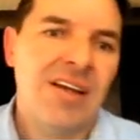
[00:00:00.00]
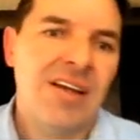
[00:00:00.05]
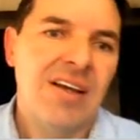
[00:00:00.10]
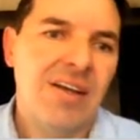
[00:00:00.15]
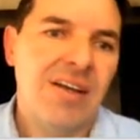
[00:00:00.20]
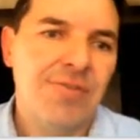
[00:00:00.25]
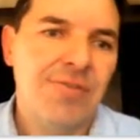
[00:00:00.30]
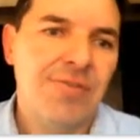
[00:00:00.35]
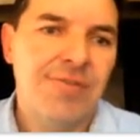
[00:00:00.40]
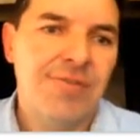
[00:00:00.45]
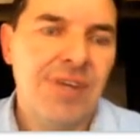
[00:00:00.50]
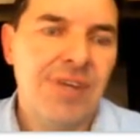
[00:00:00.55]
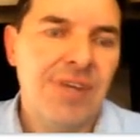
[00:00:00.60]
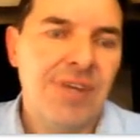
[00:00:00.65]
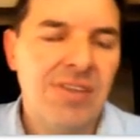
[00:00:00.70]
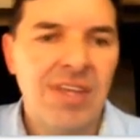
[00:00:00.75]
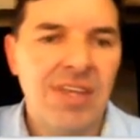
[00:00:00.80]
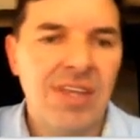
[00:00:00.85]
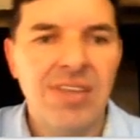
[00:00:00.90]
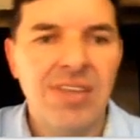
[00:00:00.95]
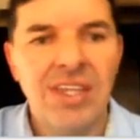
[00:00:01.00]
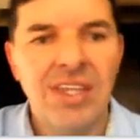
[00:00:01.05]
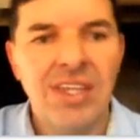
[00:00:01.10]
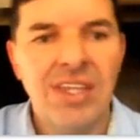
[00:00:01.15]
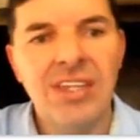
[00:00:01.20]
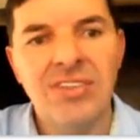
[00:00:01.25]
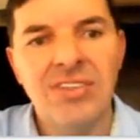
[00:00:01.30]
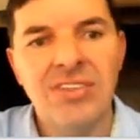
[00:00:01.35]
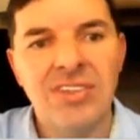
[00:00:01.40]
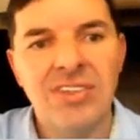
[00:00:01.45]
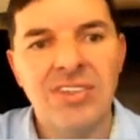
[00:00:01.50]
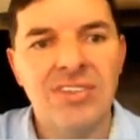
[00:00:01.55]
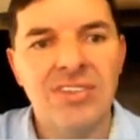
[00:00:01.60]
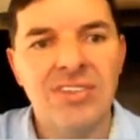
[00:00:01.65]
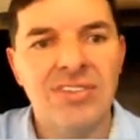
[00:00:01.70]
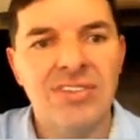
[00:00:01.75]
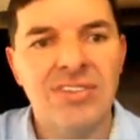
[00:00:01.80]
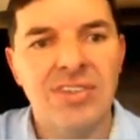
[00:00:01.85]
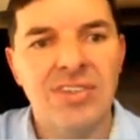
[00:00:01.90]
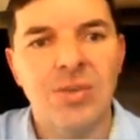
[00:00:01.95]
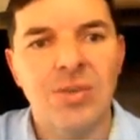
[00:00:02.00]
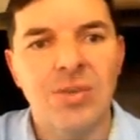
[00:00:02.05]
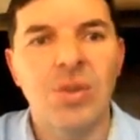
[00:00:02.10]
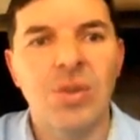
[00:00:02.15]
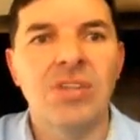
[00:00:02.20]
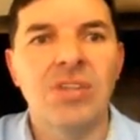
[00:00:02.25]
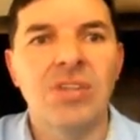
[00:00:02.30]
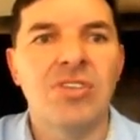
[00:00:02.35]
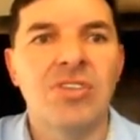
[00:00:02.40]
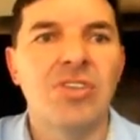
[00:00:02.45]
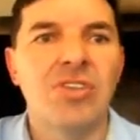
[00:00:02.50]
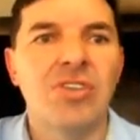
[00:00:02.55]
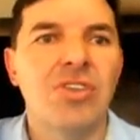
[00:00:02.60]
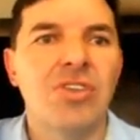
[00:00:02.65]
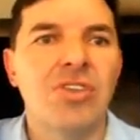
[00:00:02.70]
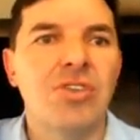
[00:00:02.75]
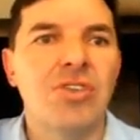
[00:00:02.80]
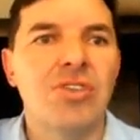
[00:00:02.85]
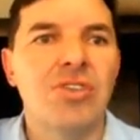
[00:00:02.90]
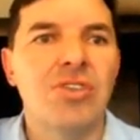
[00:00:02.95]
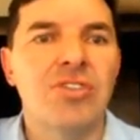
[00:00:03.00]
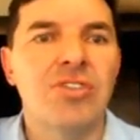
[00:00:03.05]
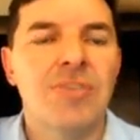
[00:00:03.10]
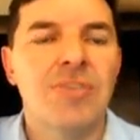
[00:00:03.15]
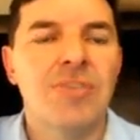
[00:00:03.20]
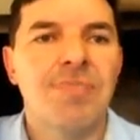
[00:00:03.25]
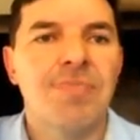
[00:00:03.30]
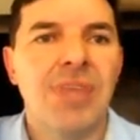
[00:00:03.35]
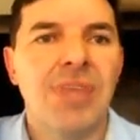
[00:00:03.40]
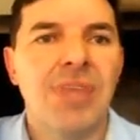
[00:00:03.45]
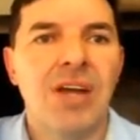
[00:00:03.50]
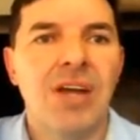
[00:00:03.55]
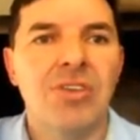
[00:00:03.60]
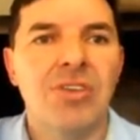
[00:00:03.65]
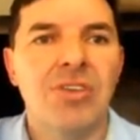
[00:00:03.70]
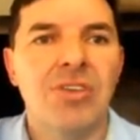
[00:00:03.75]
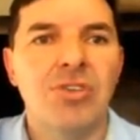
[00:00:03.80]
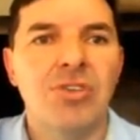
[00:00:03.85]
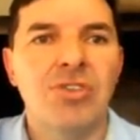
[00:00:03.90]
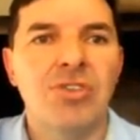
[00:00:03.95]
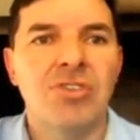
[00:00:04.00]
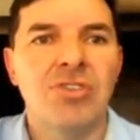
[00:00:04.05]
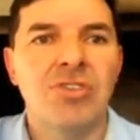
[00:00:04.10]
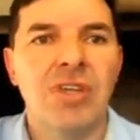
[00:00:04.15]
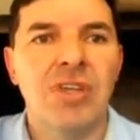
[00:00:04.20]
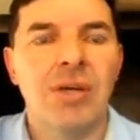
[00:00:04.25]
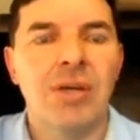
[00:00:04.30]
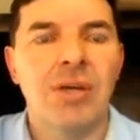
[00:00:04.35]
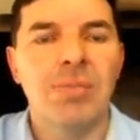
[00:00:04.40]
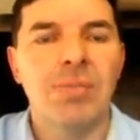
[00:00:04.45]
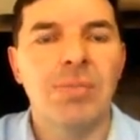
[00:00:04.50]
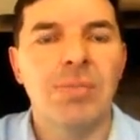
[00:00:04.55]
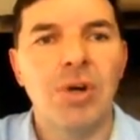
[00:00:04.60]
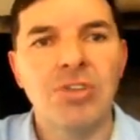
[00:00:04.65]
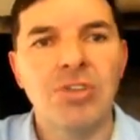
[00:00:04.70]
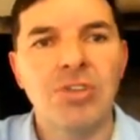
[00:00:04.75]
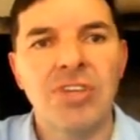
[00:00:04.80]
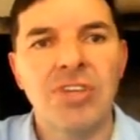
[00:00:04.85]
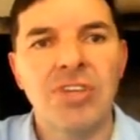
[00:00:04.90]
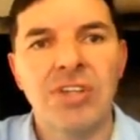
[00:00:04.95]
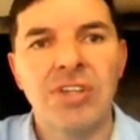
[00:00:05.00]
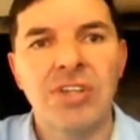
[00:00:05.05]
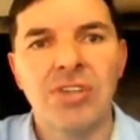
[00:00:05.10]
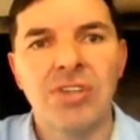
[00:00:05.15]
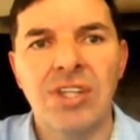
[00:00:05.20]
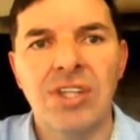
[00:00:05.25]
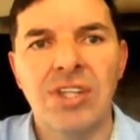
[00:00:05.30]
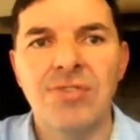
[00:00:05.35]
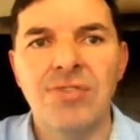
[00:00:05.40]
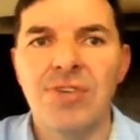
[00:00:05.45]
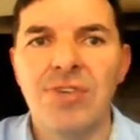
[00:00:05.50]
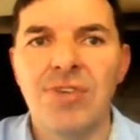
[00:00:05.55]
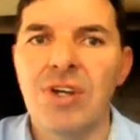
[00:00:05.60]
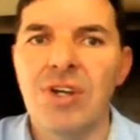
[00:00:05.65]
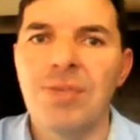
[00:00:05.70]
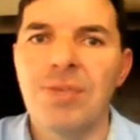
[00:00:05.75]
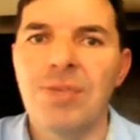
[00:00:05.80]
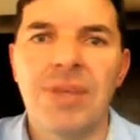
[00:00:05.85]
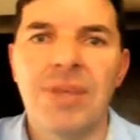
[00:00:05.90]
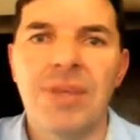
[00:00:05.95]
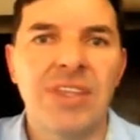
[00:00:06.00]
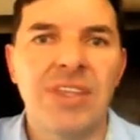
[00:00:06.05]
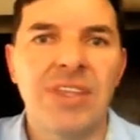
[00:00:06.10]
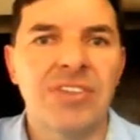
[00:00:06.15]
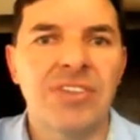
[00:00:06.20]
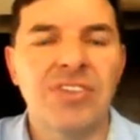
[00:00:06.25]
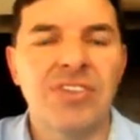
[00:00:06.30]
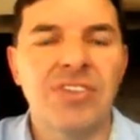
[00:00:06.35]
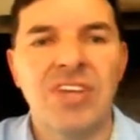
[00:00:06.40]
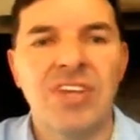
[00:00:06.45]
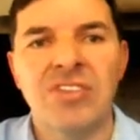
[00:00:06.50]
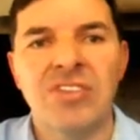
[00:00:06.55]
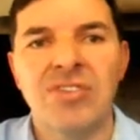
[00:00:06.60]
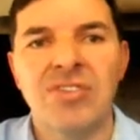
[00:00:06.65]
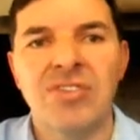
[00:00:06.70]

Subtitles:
I've found they're the easiest one to use. I used blockchain.info, but their transaction